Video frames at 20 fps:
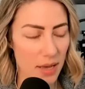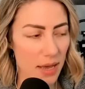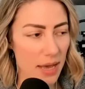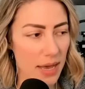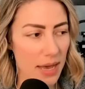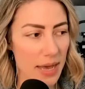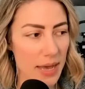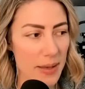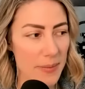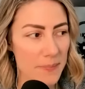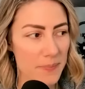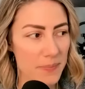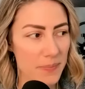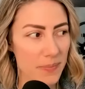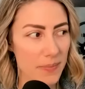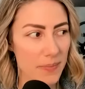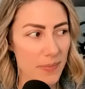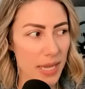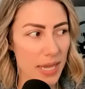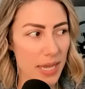And
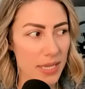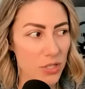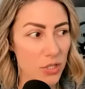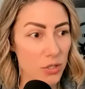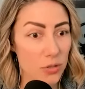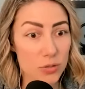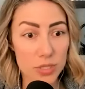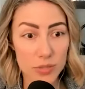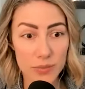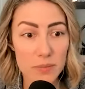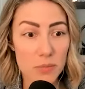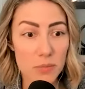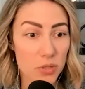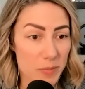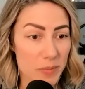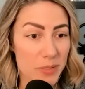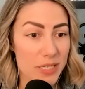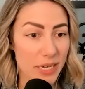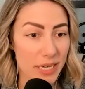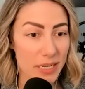you'll do it
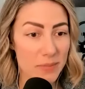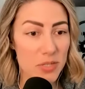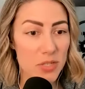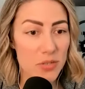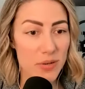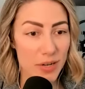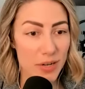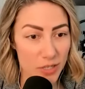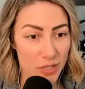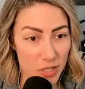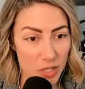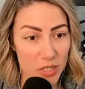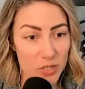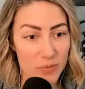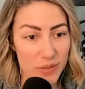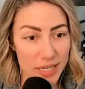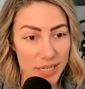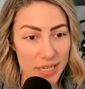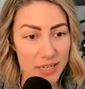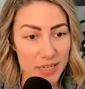multiple times throughout your
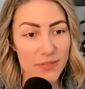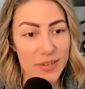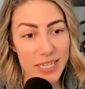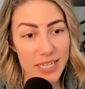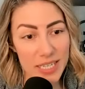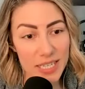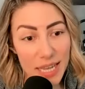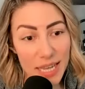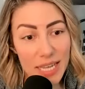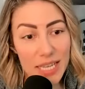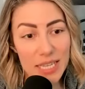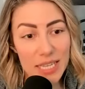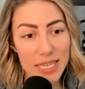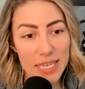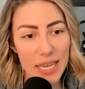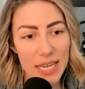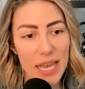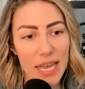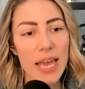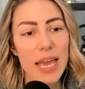career, very
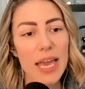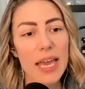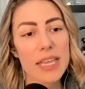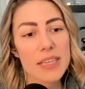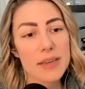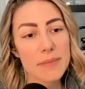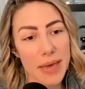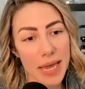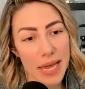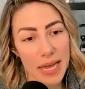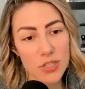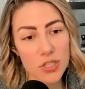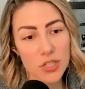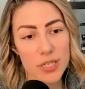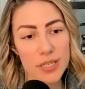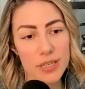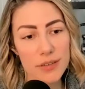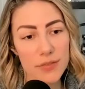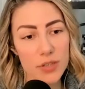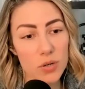likely. And
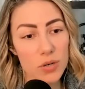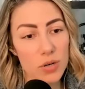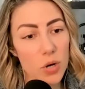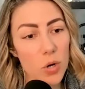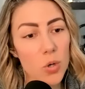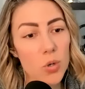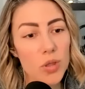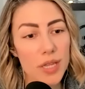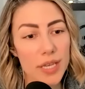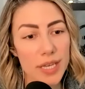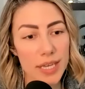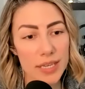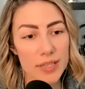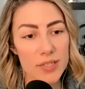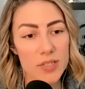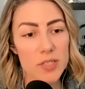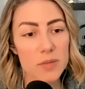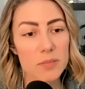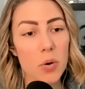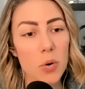imagine if you're only
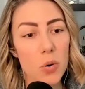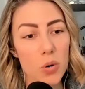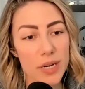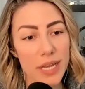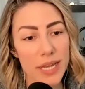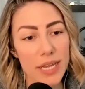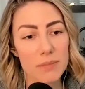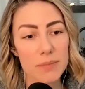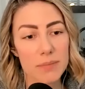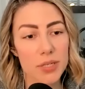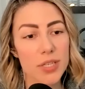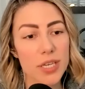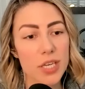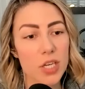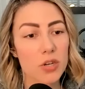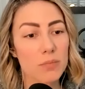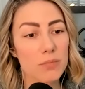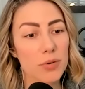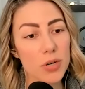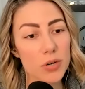supporting and building
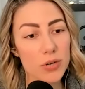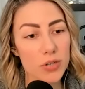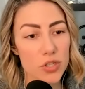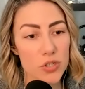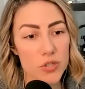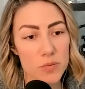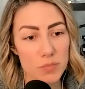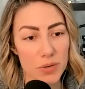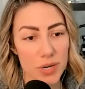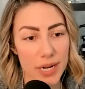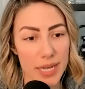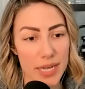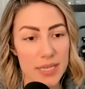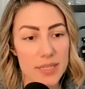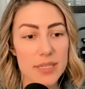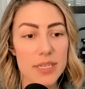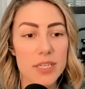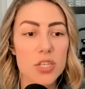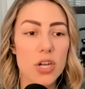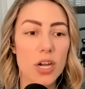your brokerage's
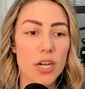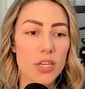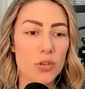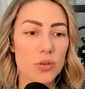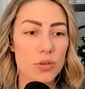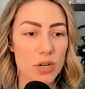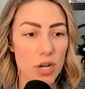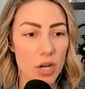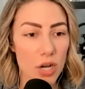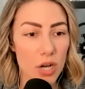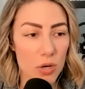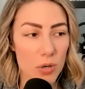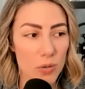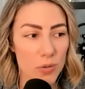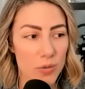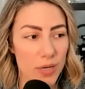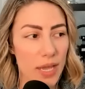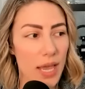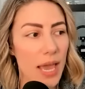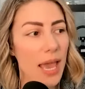brand and not your own.